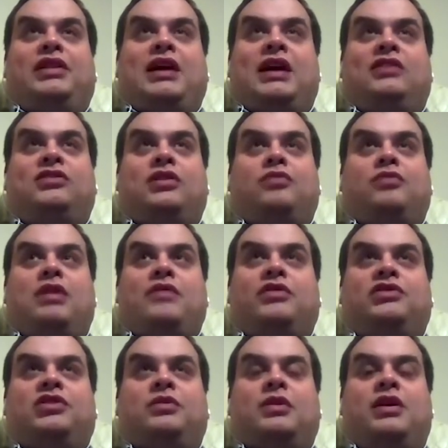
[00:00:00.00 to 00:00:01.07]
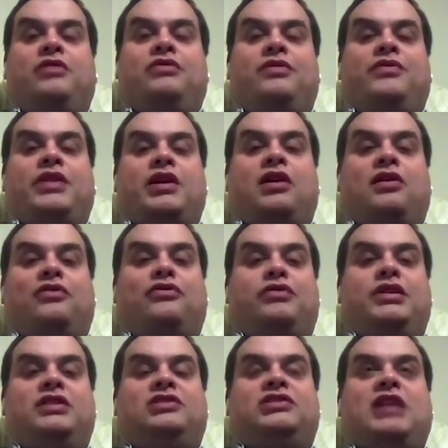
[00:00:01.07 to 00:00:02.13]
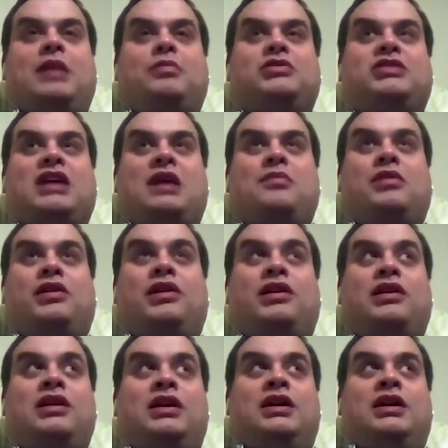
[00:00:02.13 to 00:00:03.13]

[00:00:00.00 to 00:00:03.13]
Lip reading: Later, Rover 200, the R3 shape, which came on in